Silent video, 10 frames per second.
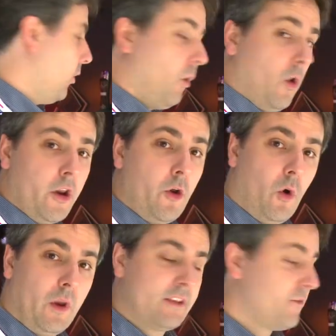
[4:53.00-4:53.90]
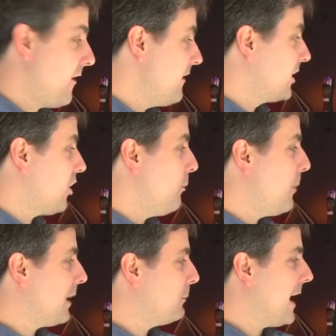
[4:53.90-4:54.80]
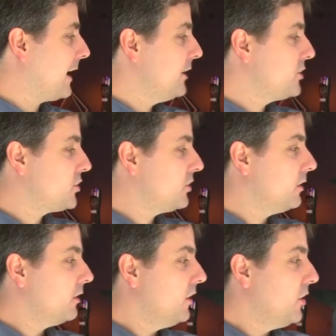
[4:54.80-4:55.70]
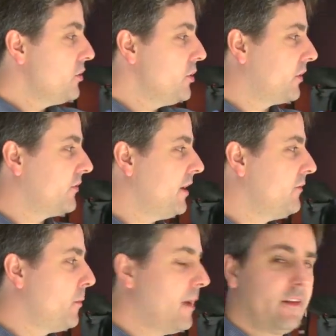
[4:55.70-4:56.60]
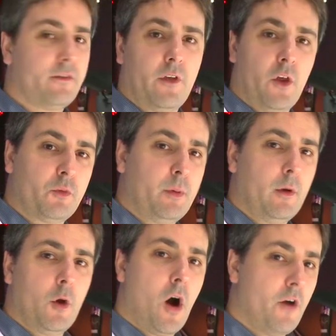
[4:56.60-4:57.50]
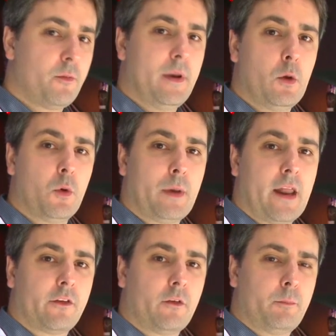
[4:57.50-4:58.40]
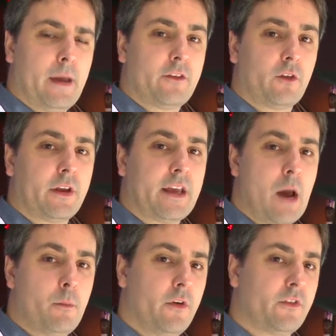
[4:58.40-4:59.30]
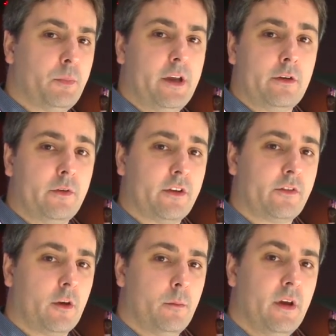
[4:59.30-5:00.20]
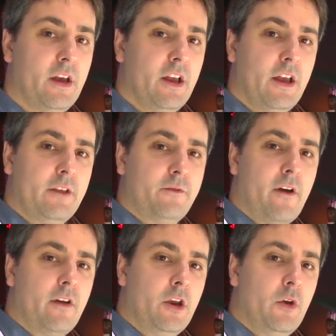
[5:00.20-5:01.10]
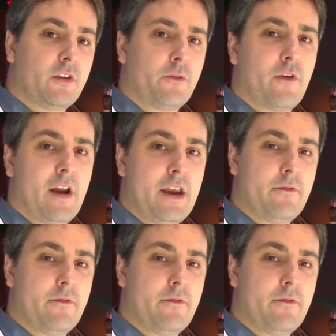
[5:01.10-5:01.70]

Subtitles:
All in all, it's a very compact package. you can see from it, for those people who are familiar with Panasonic cameras, the P2 system, it's very user-friendly,